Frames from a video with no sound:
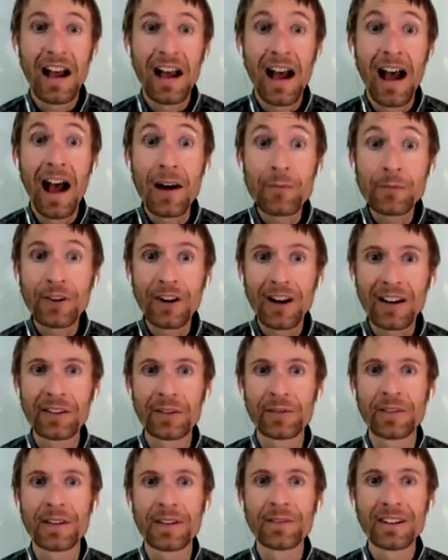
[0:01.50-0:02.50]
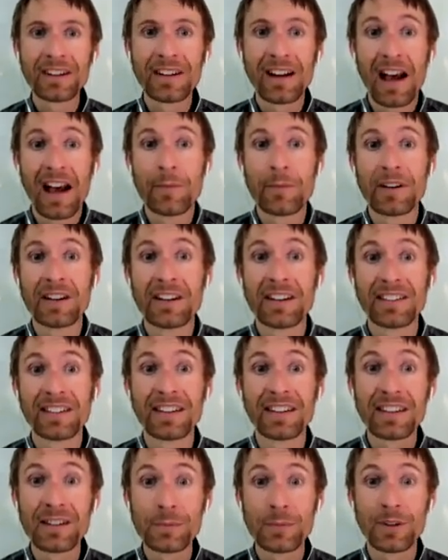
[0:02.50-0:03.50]
I'm Greg LeFevre. I'm an
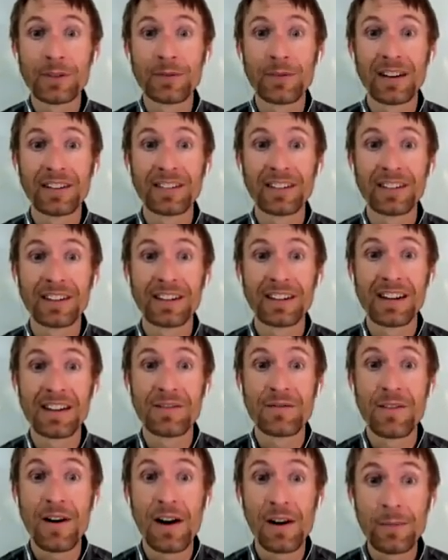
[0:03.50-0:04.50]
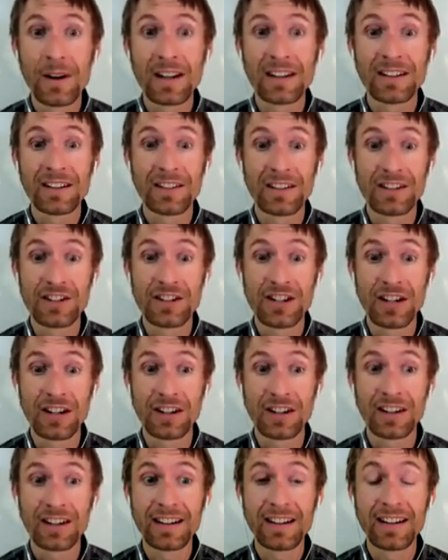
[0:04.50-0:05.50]
assistant professor in environmental
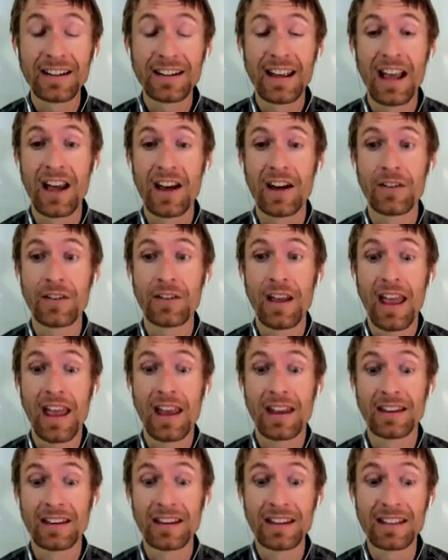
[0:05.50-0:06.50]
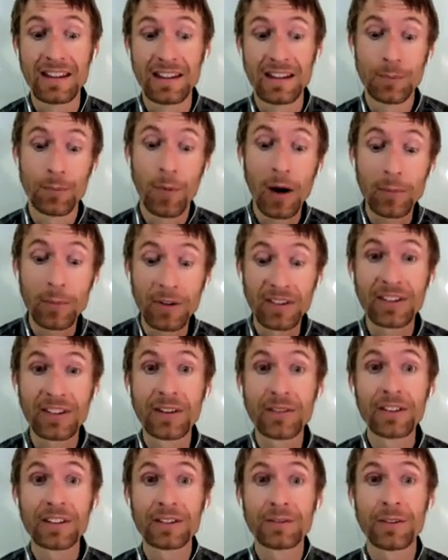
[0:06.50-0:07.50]
engineering and in the Department of
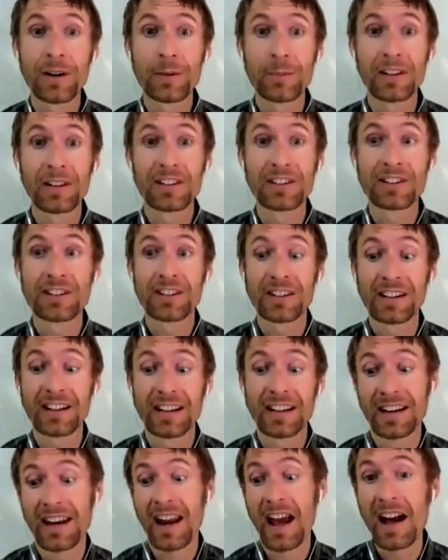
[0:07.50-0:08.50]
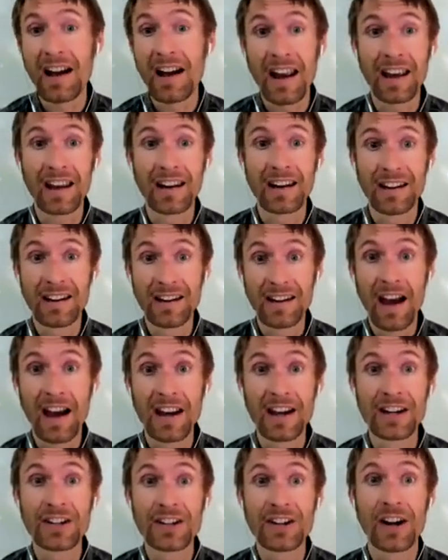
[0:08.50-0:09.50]
Civil Environmental Engineering and at
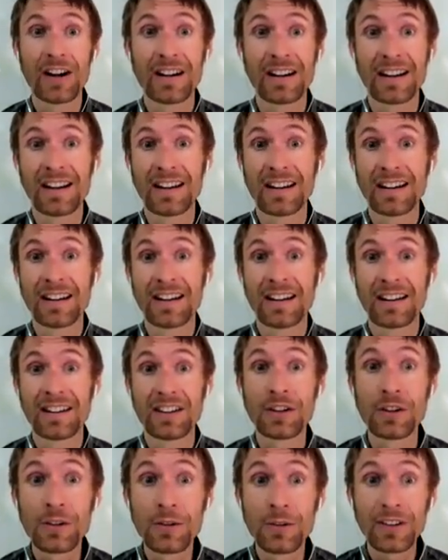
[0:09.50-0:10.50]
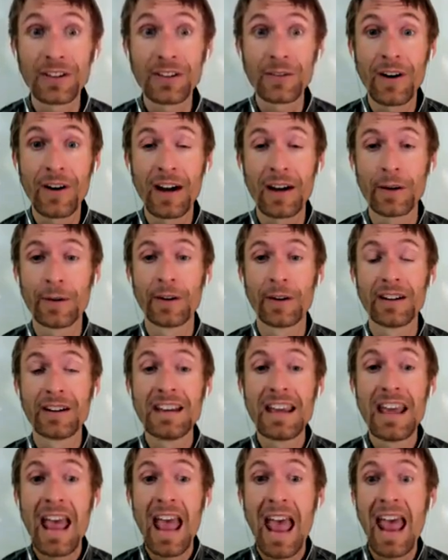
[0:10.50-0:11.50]
IHR and University of Iowa.
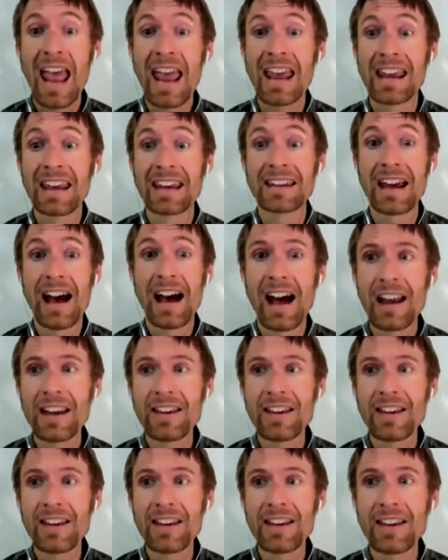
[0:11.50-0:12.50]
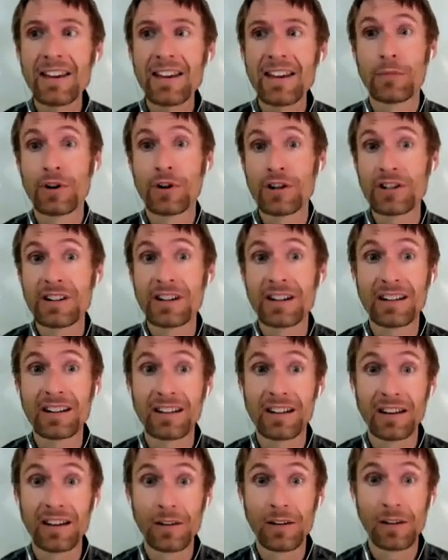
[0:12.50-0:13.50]
And I study emerging
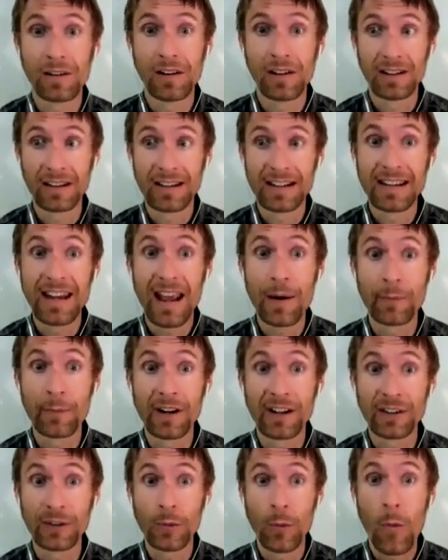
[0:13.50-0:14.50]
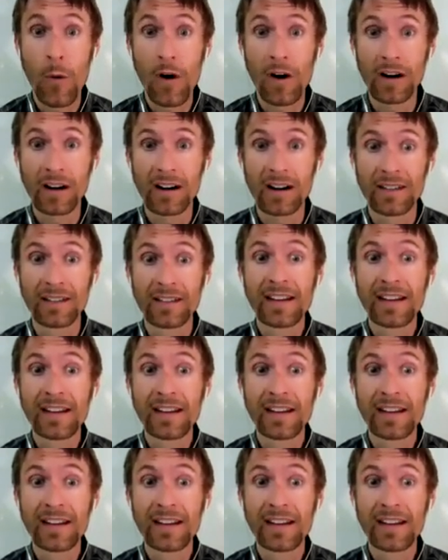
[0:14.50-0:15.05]
contaminants in water.